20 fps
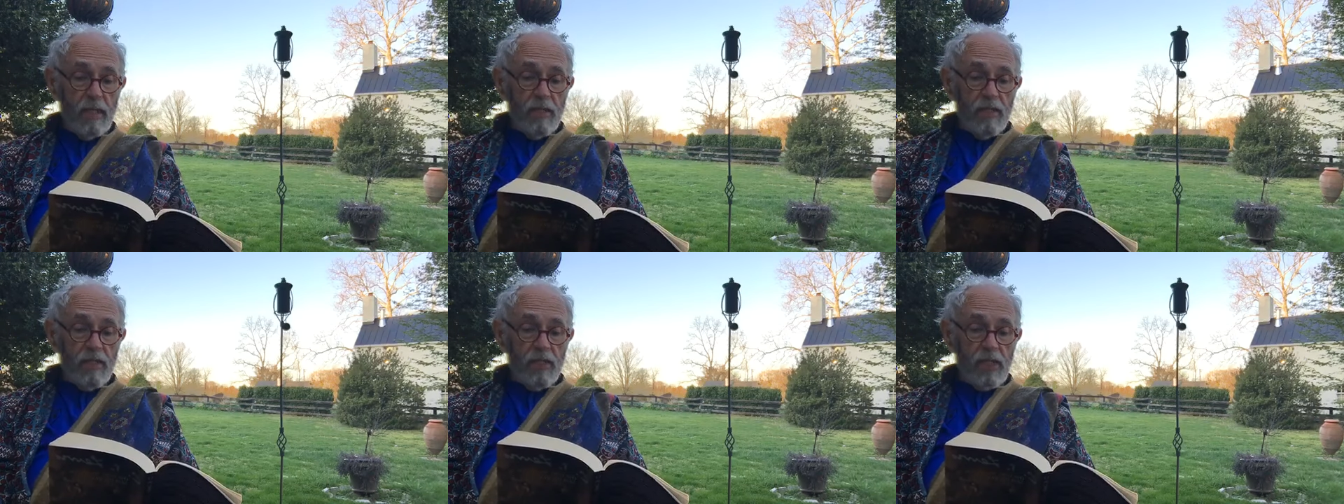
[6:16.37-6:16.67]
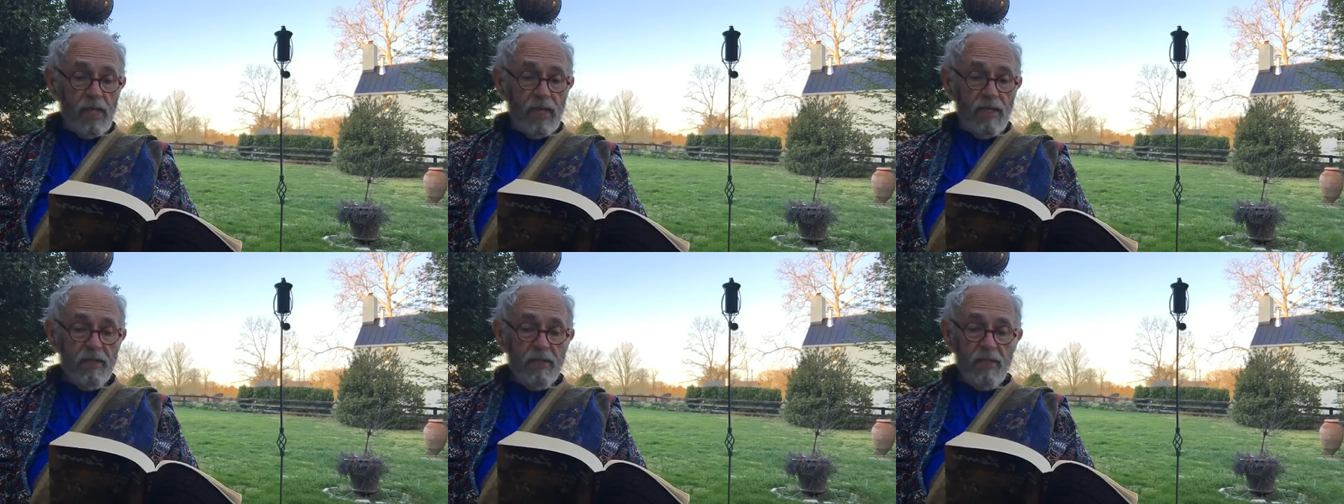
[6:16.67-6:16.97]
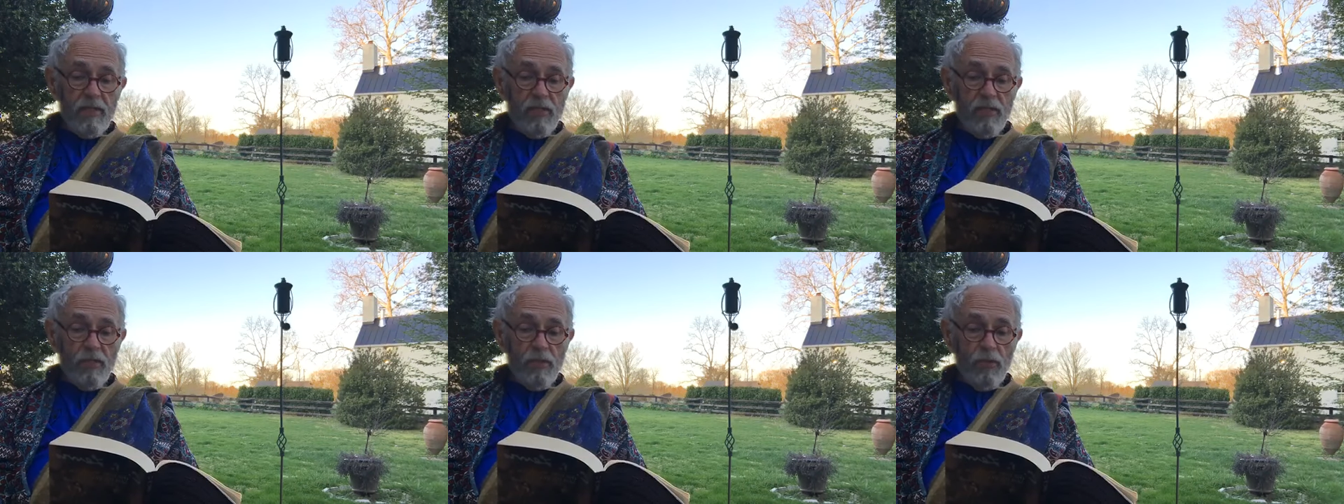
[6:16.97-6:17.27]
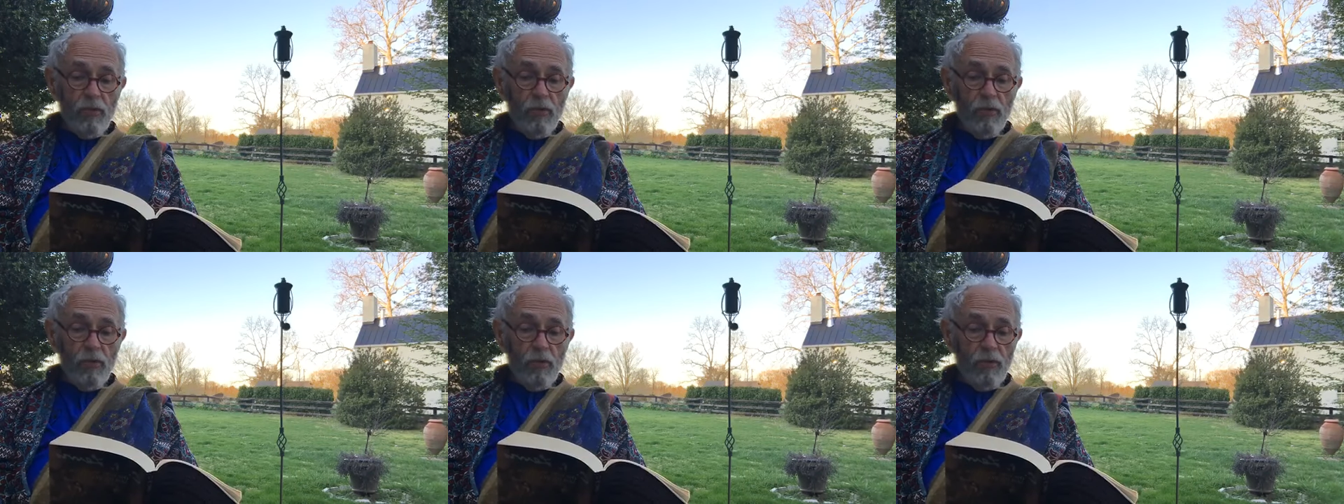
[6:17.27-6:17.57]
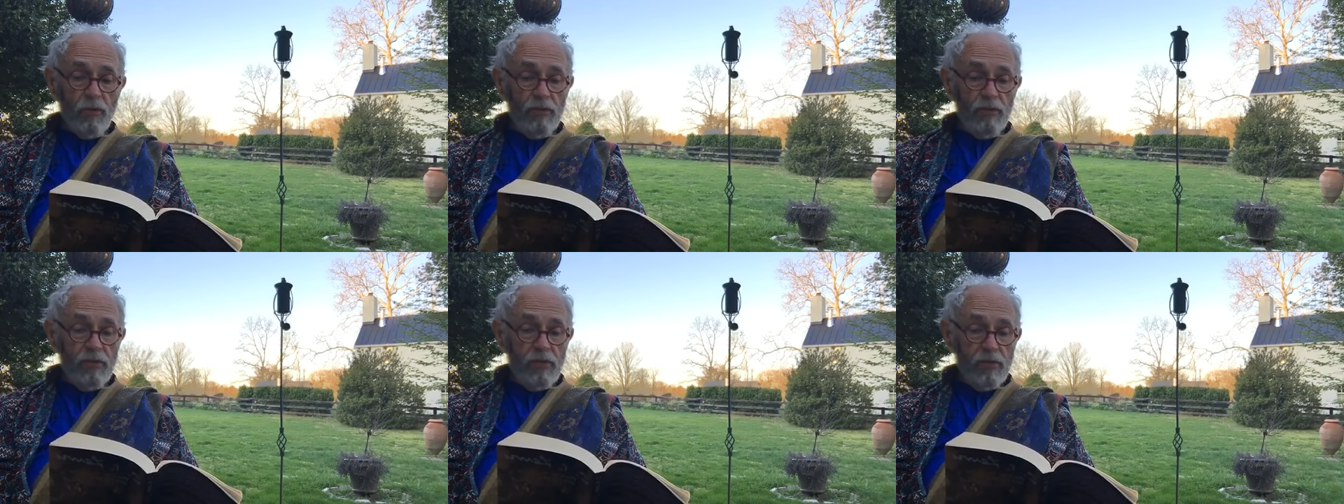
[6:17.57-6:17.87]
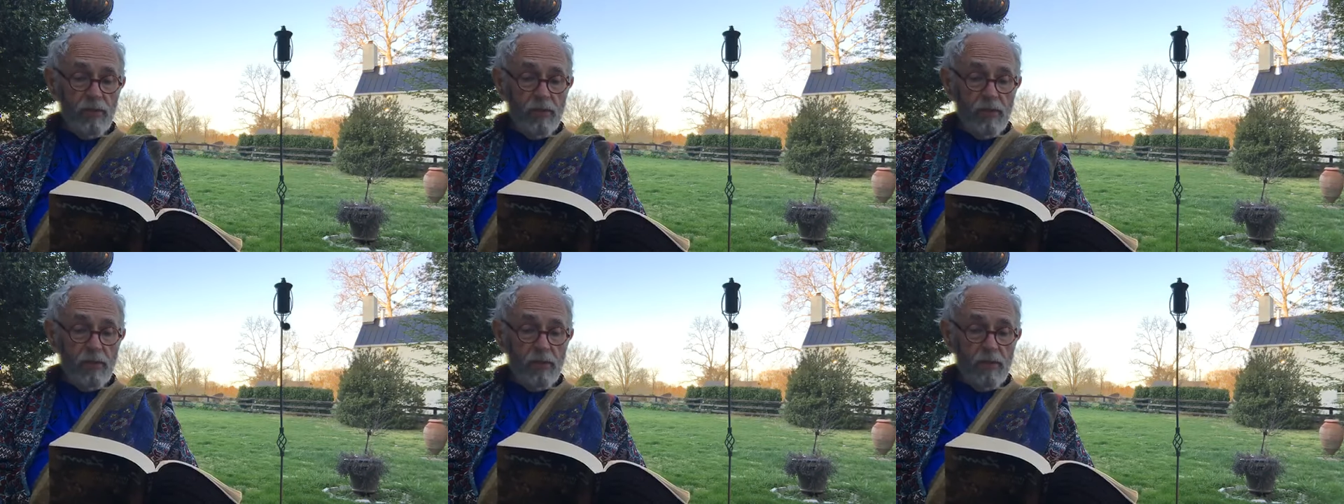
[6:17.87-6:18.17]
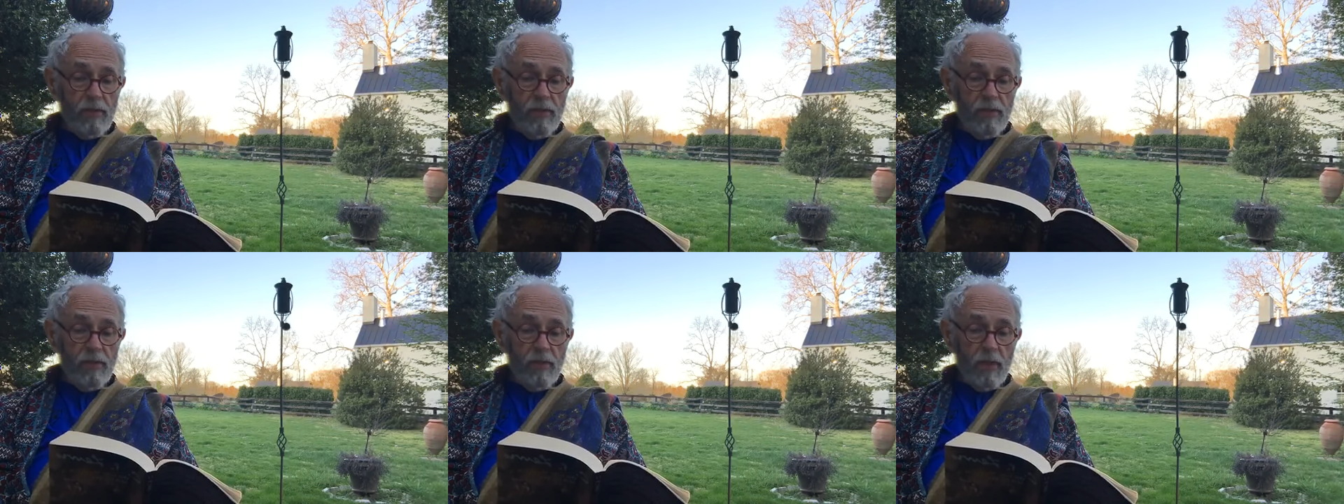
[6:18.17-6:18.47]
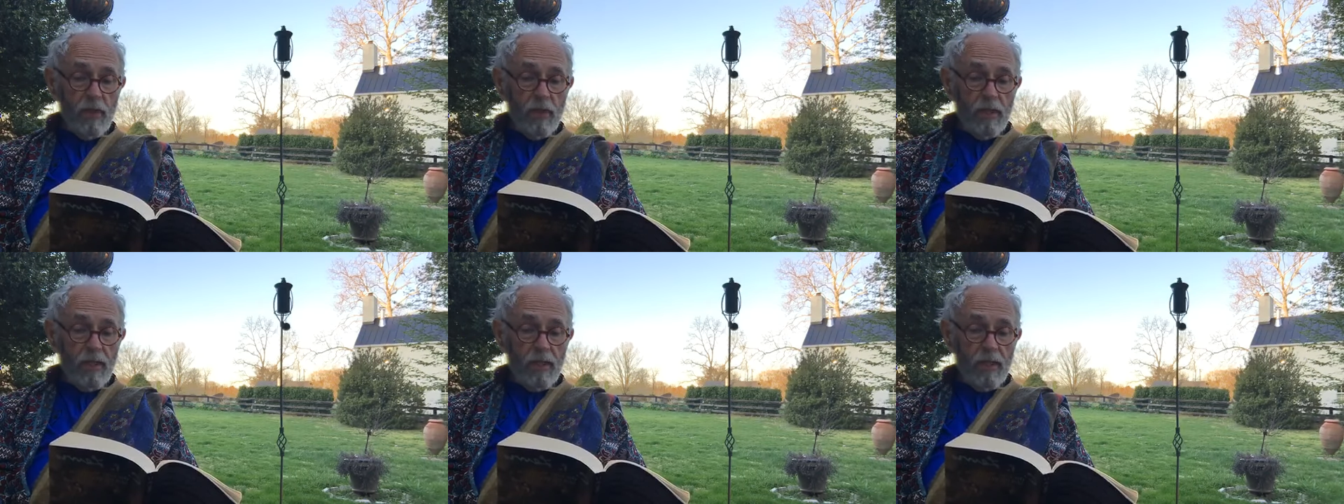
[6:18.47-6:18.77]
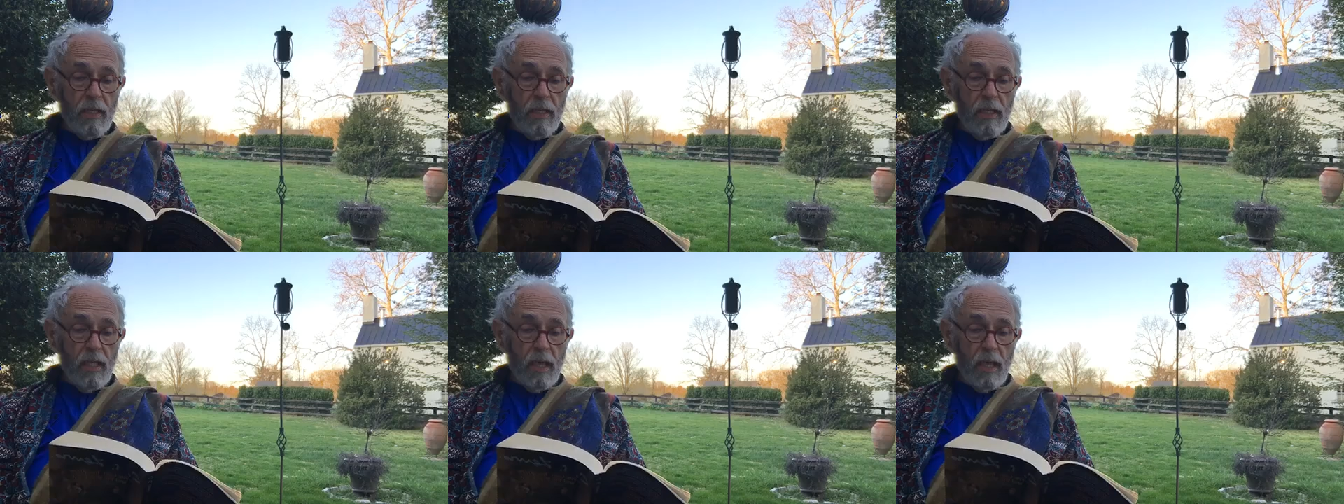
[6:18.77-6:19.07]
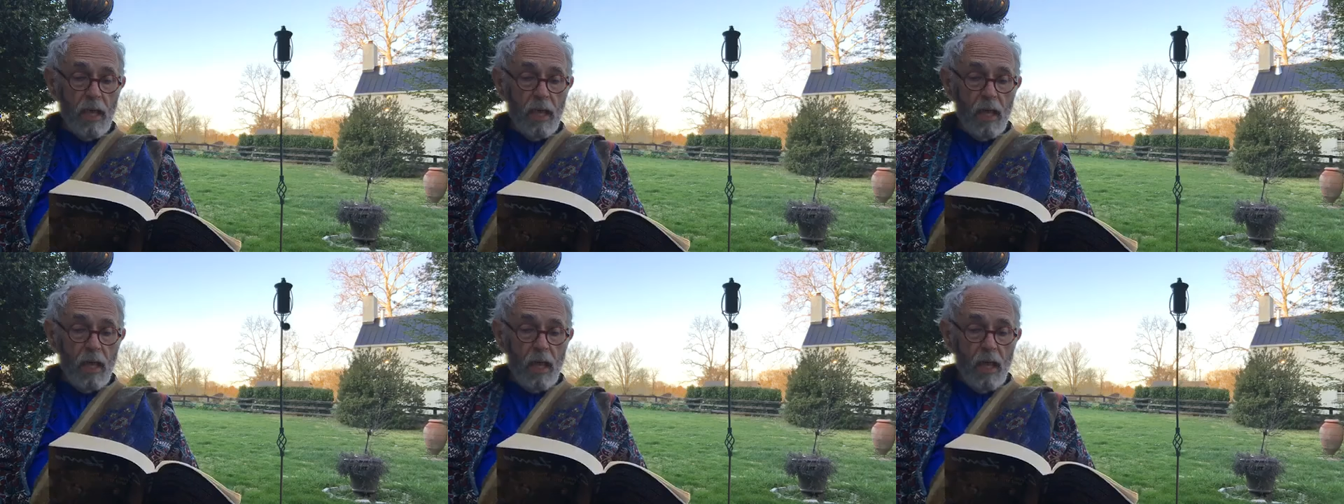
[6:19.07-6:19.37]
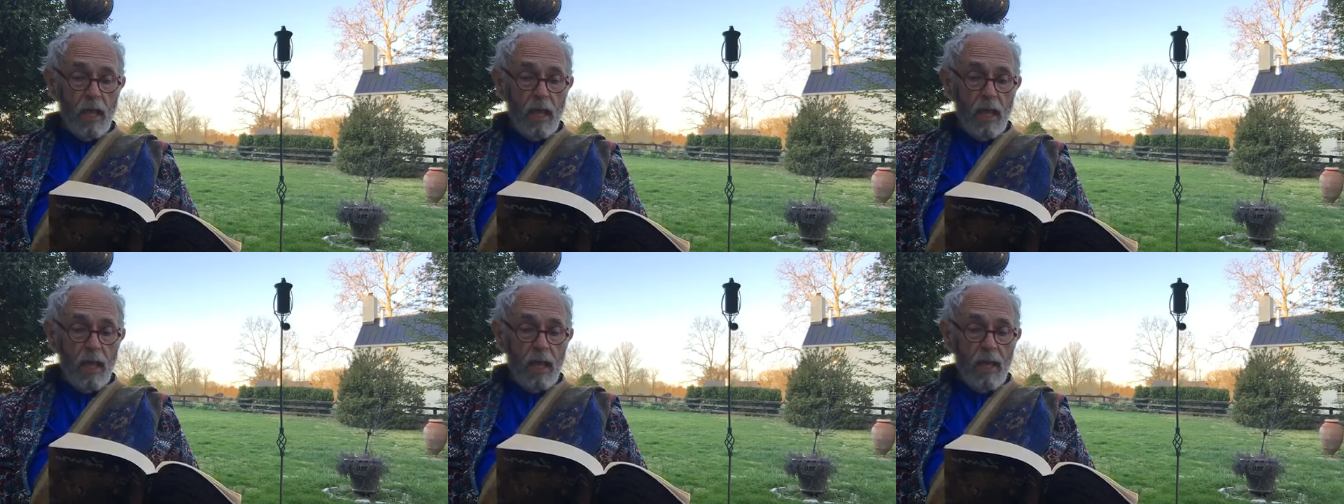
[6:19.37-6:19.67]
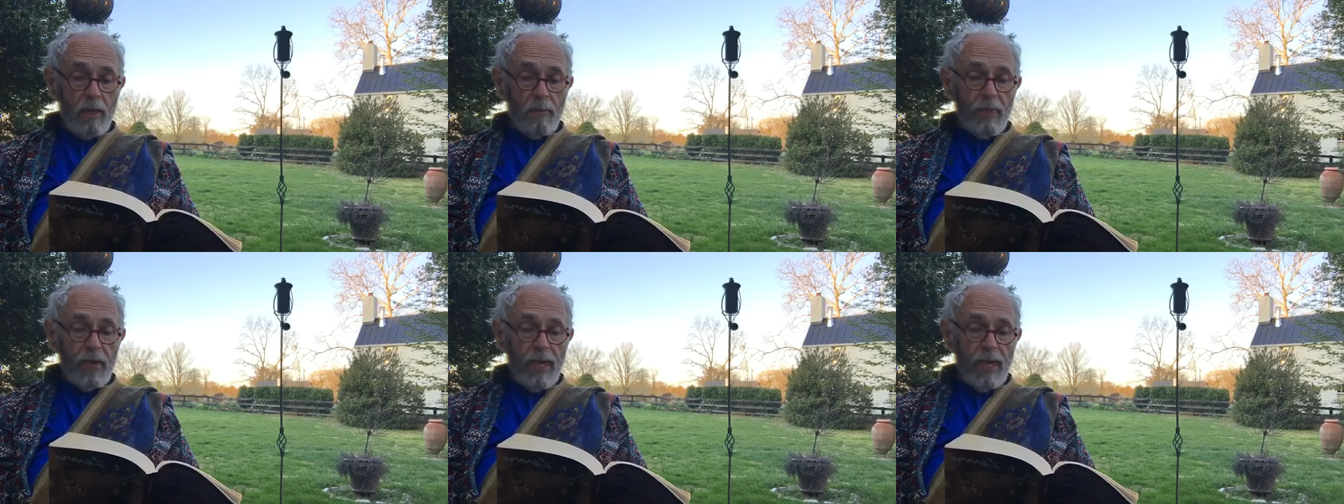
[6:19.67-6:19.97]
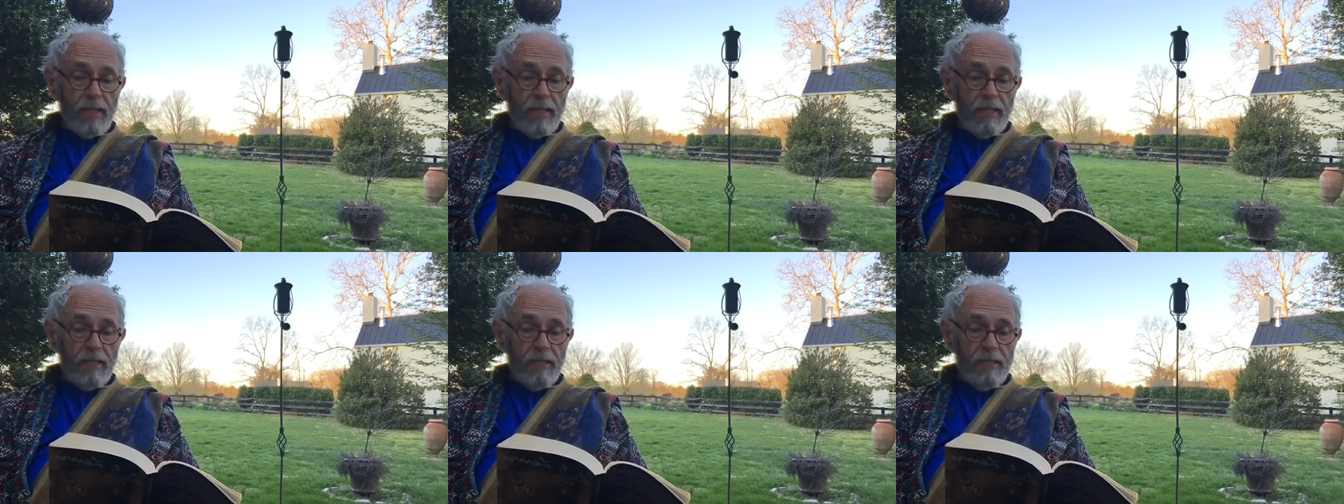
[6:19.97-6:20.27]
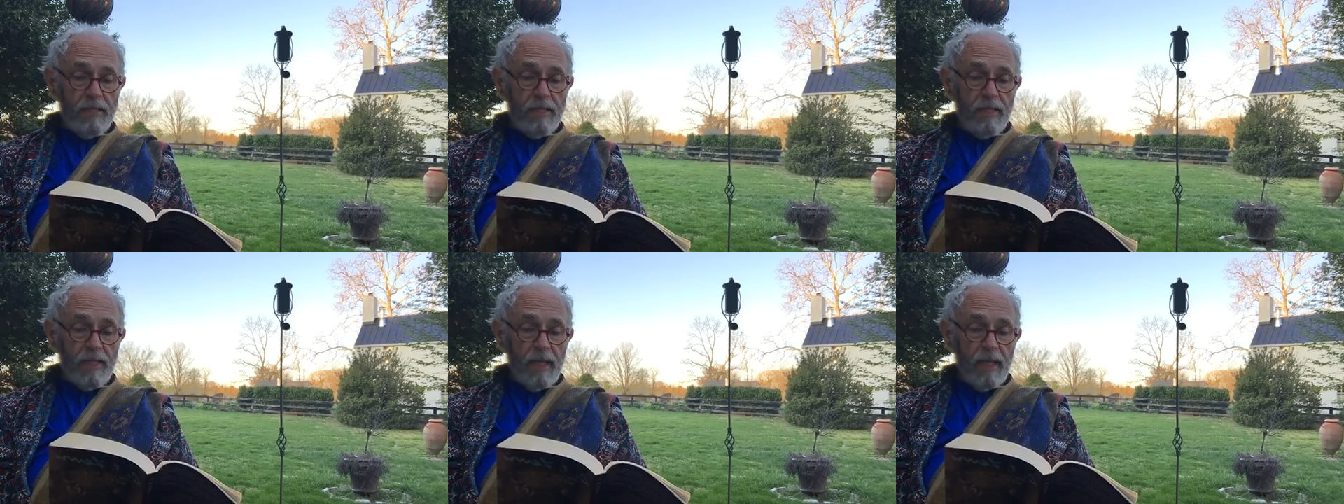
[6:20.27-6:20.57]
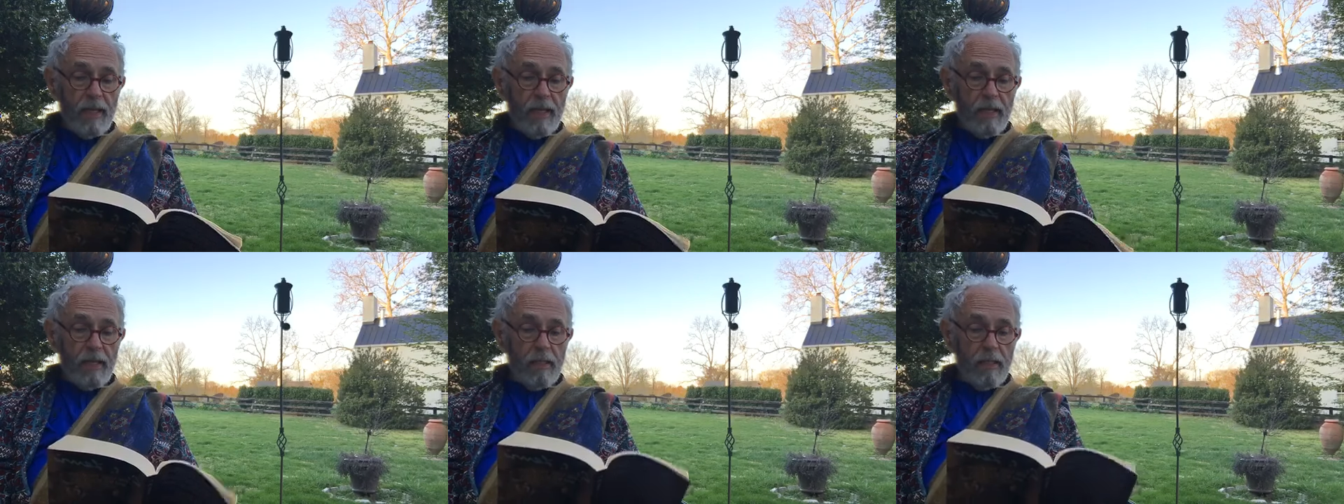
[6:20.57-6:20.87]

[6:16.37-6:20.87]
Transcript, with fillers: Shasta strolled over to it, this donkey, and patted its neck.